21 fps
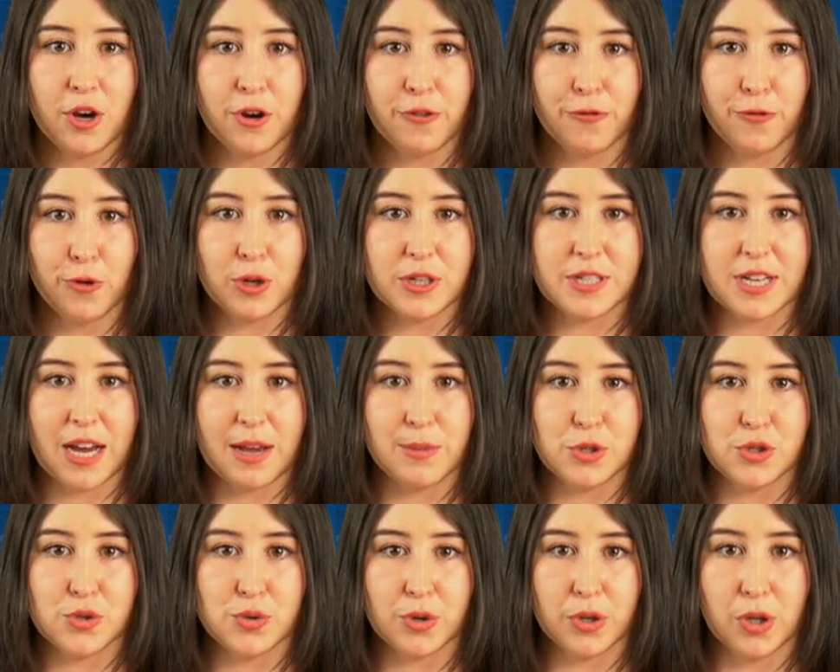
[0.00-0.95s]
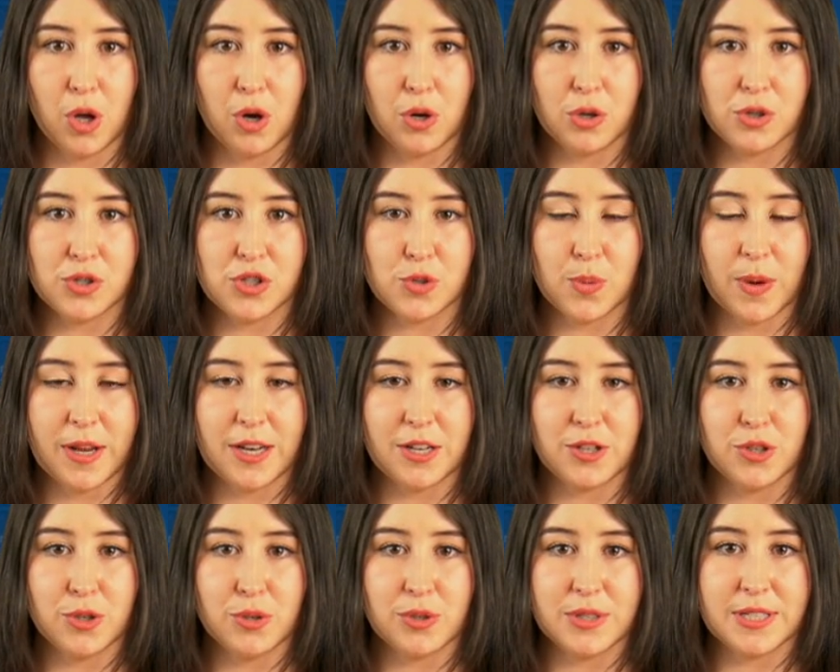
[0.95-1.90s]
4 diamond drill holes
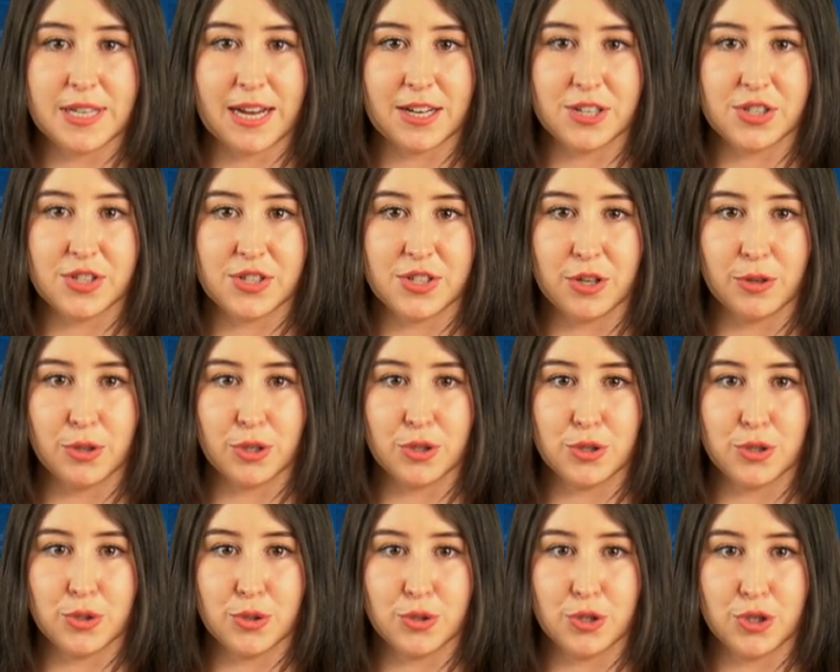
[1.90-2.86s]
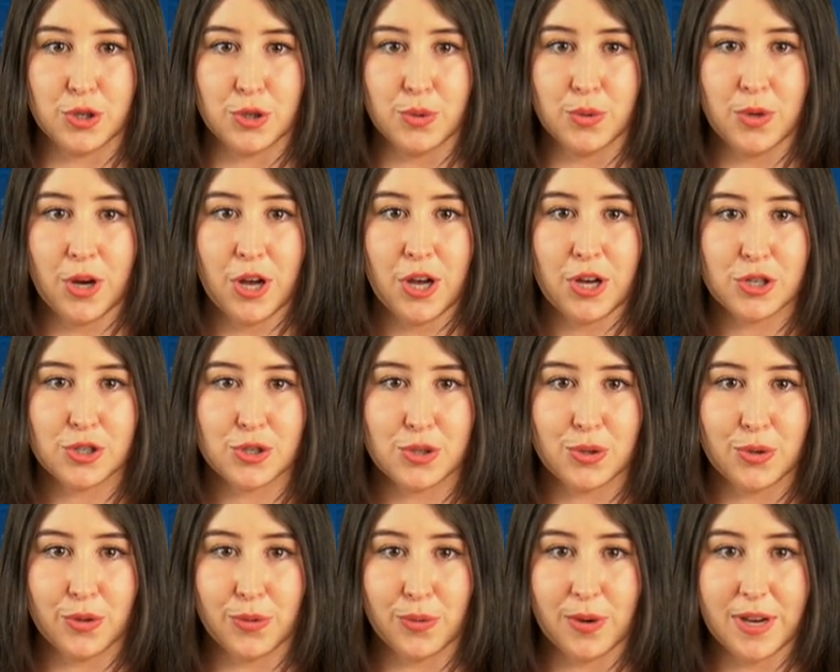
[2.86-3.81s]
22-022,
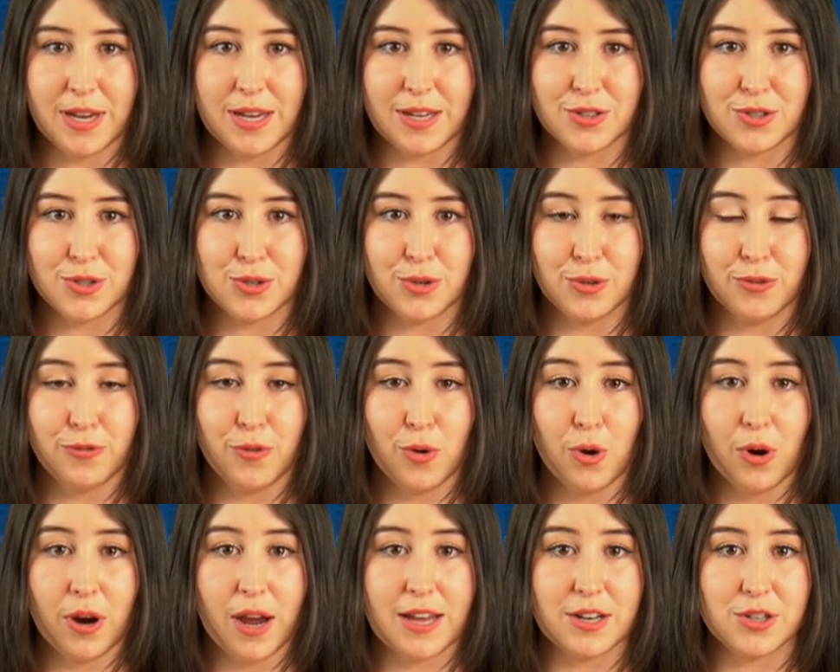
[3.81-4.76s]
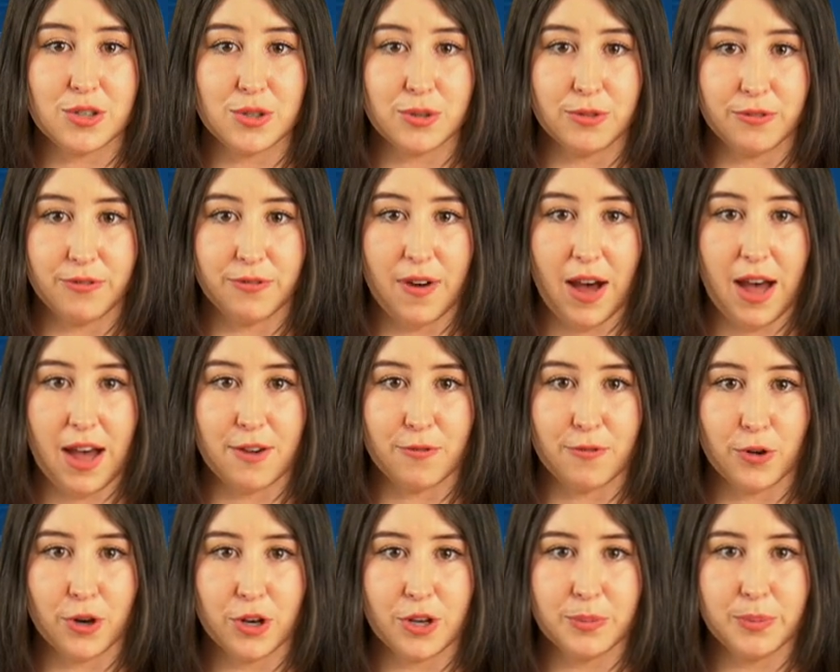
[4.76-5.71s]
23, 24, and 25
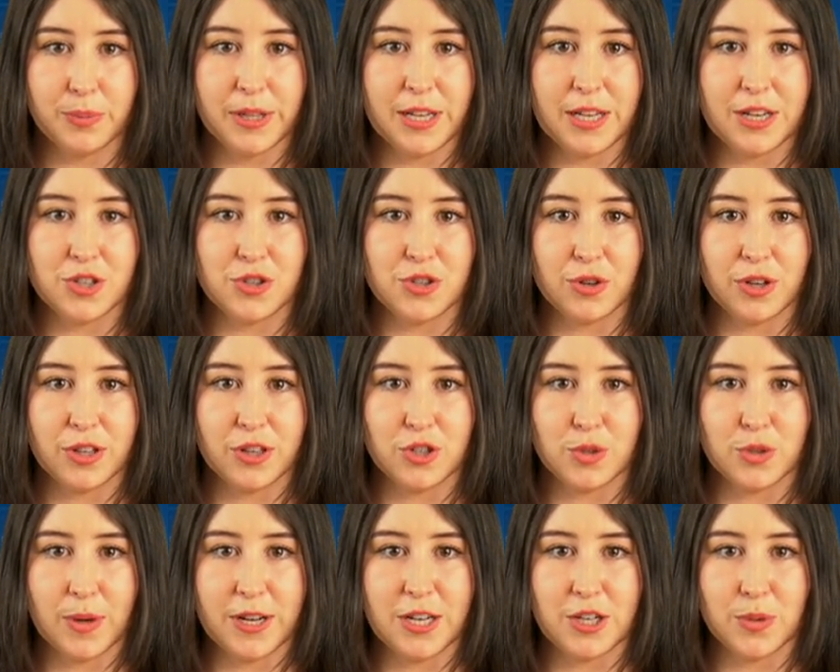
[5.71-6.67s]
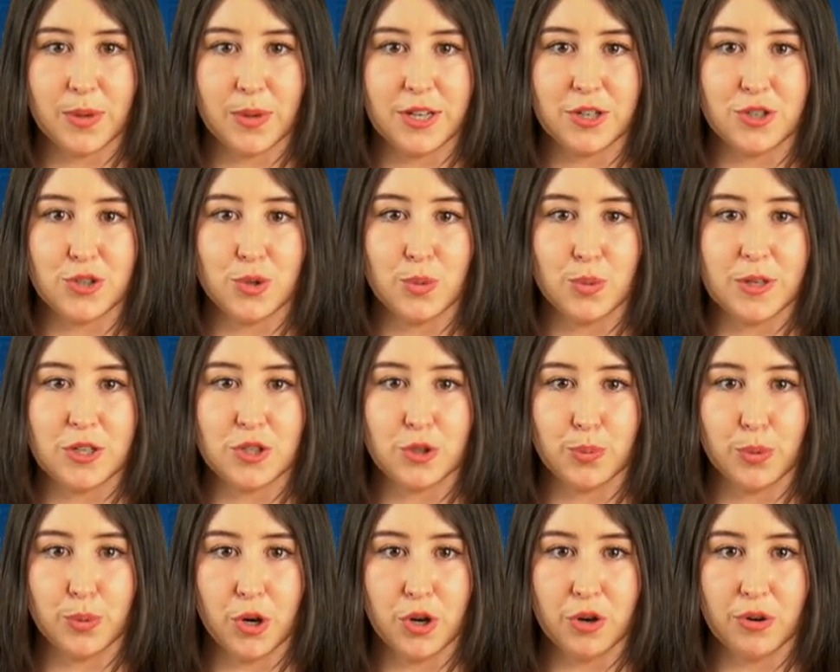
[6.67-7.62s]
were completed during the 2022 winter
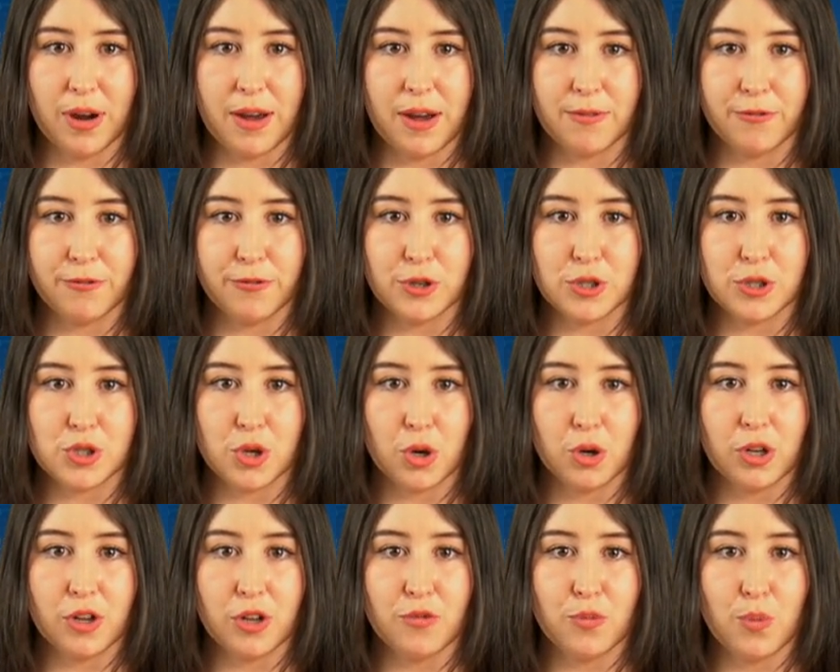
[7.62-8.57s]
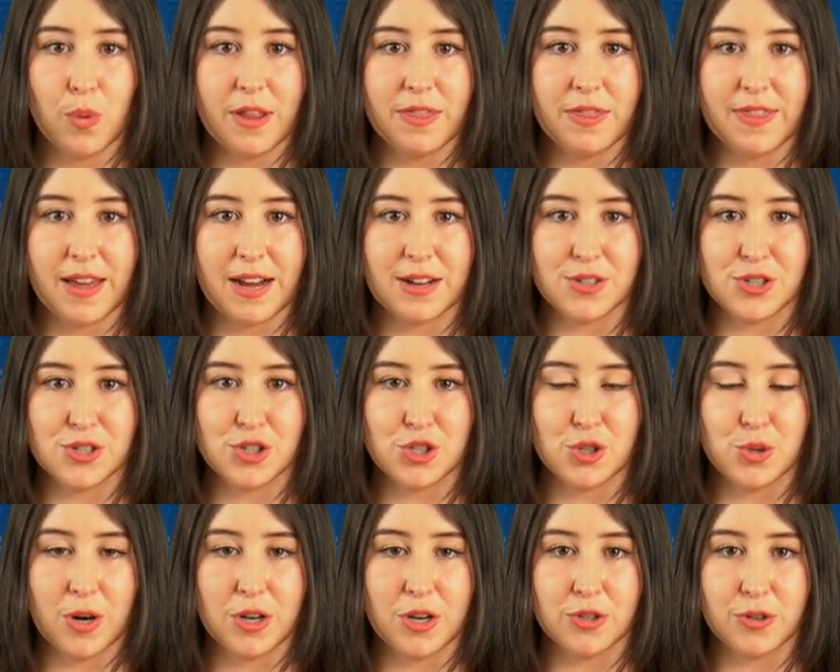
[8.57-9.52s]
program for a total of
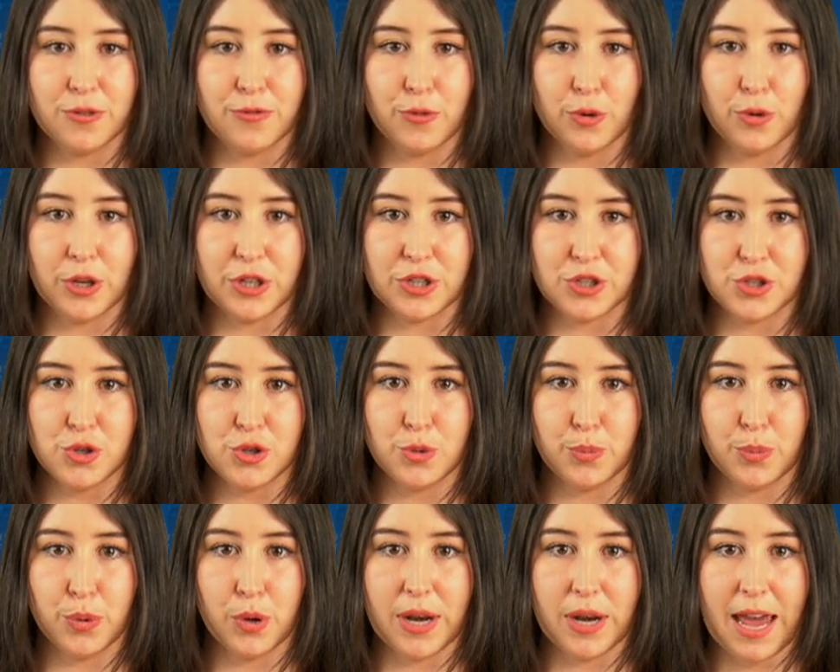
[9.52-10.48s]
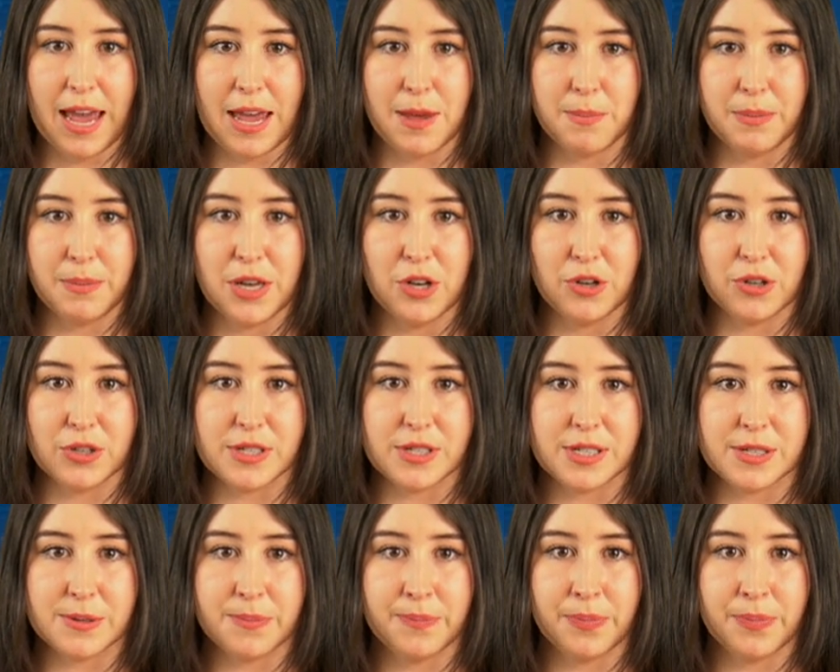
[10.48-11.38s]
1,242.8 meters.